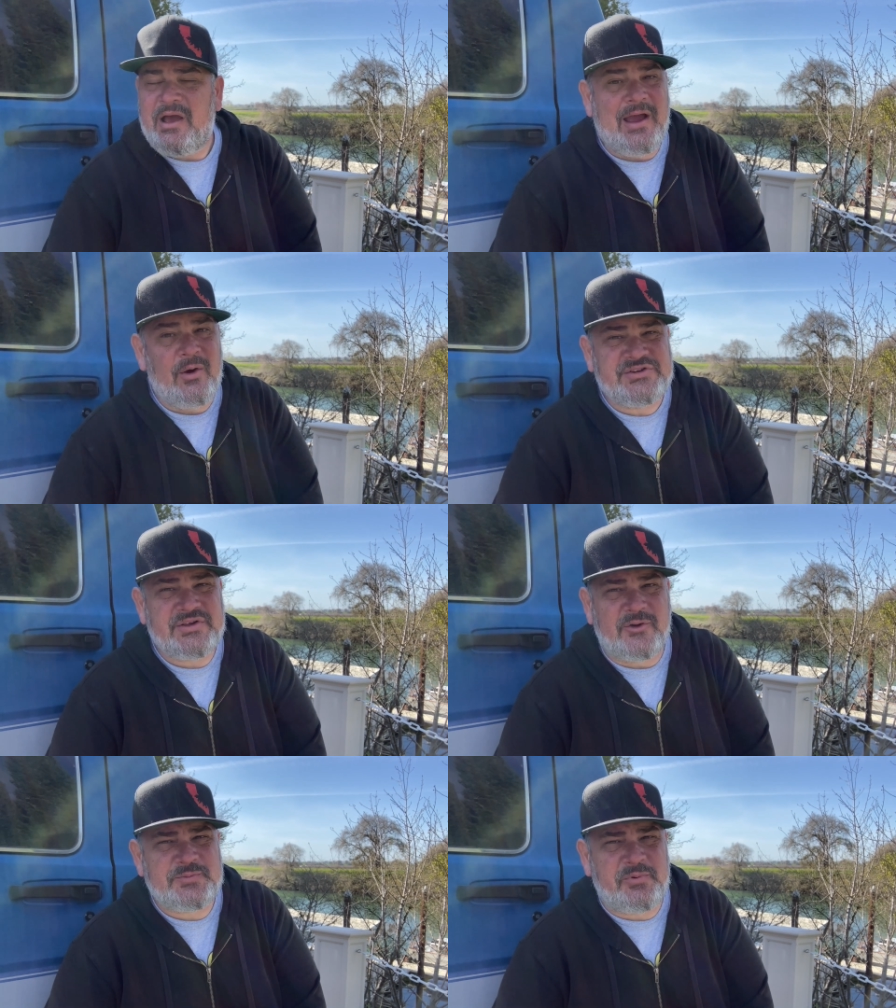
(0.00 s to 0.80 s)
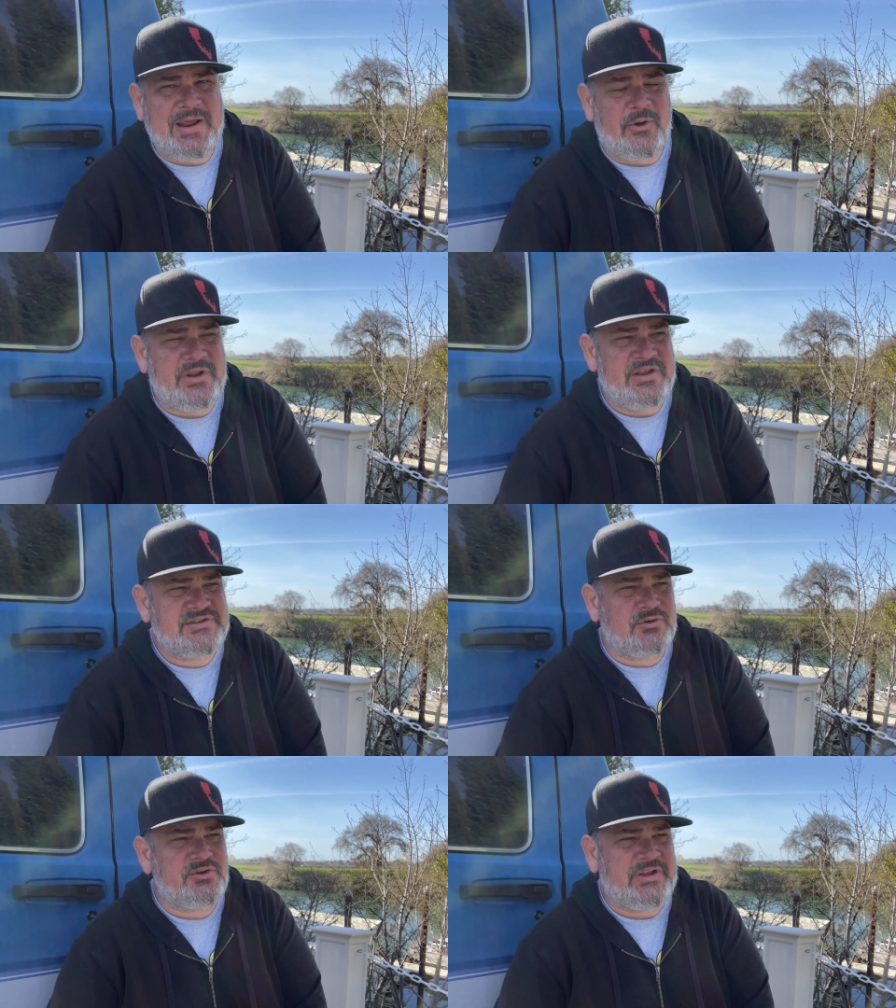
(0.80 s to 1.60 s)
I always thought it was pronounced
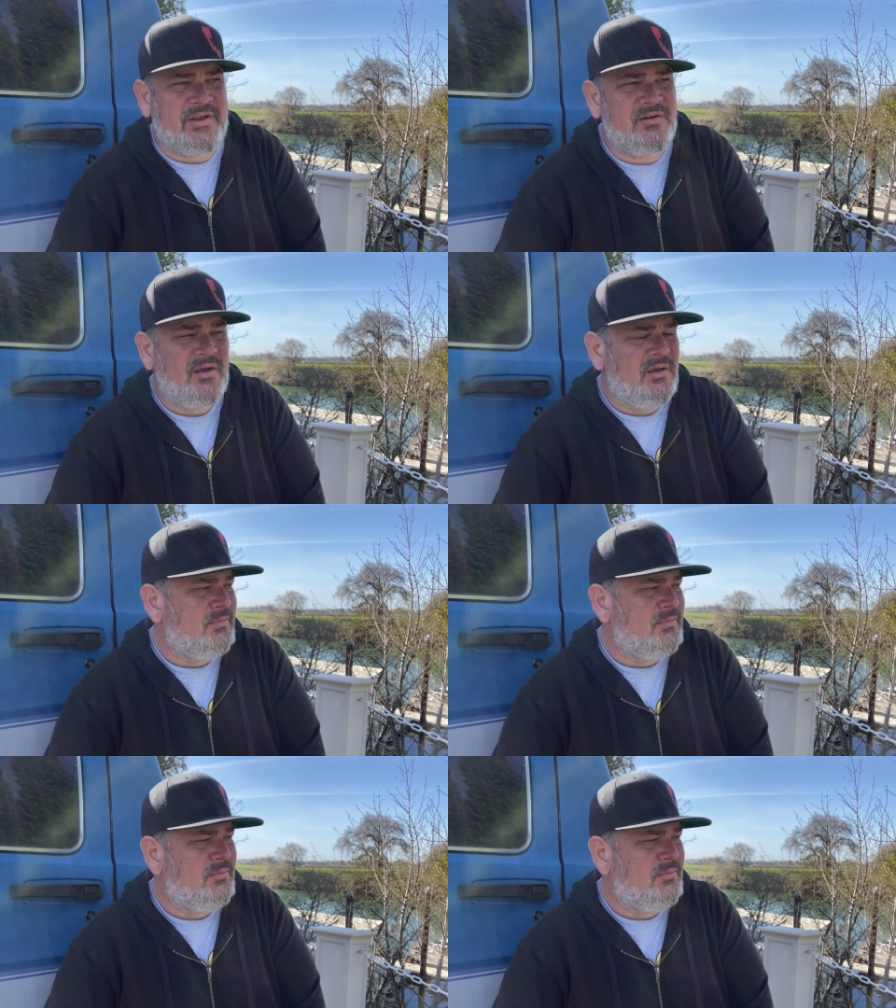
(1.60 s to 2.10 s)
Isleton,